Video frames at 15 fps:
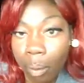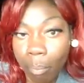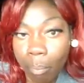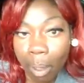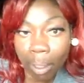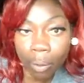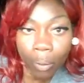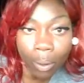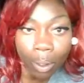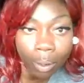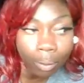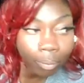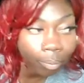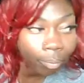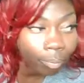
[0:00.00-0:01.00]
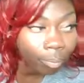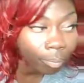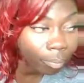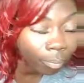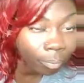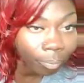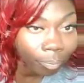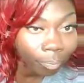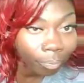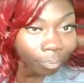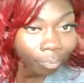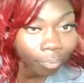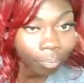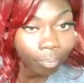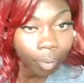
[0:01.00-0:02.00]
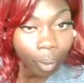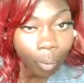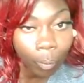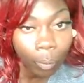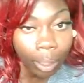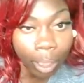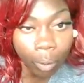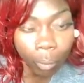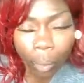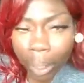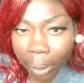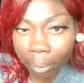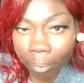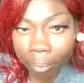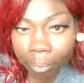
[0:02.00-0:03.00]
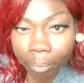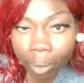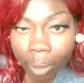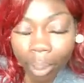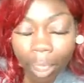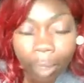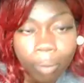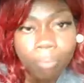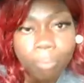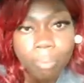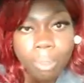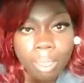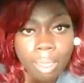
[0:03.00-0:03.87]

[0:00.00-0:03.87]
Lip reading: my daughter ran away, you know,